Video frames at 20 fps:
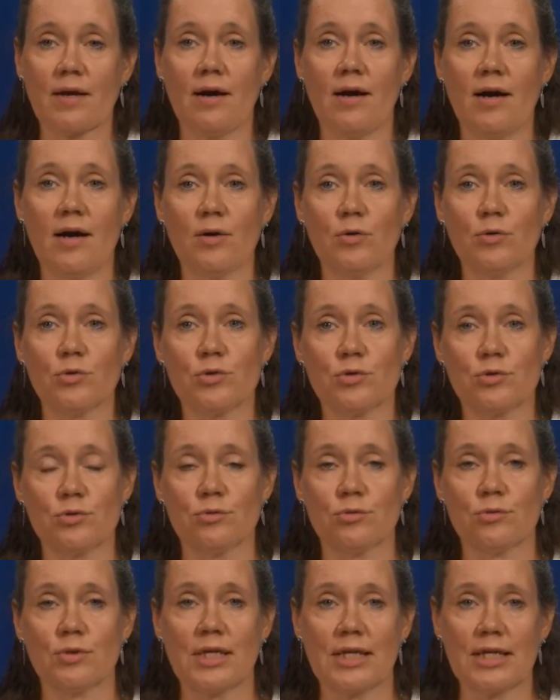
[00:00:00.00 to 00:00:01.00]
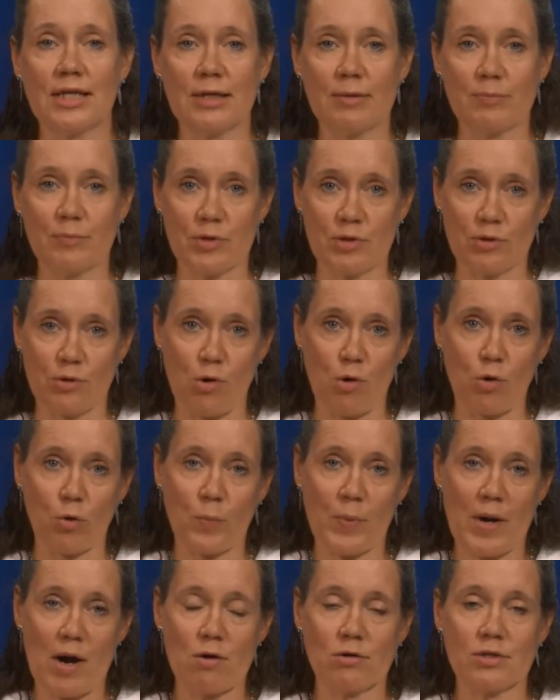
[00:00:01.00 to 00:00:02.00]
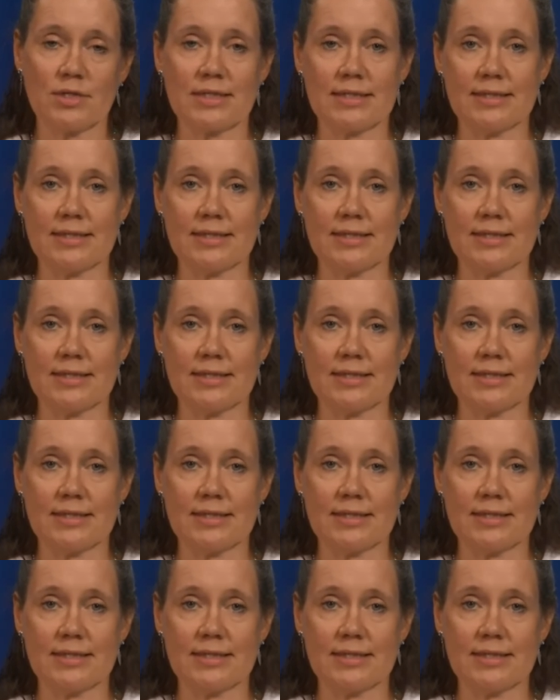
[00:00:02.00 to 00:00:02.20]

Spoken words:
how to keep the whole power